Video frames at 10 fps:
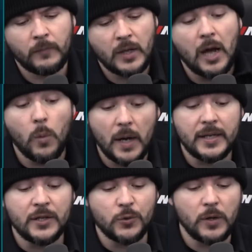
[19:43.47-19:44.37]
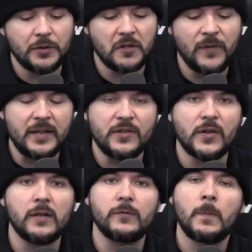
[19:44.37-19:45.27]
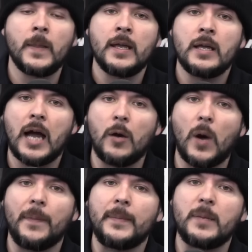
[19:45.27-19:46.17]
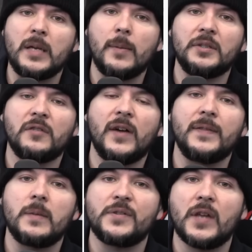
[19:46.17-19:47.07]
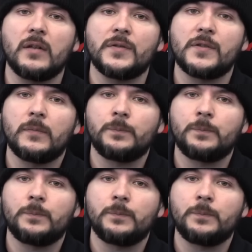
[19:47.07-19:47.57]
I want Israel to defend itself. I want them to be able to defend themselves.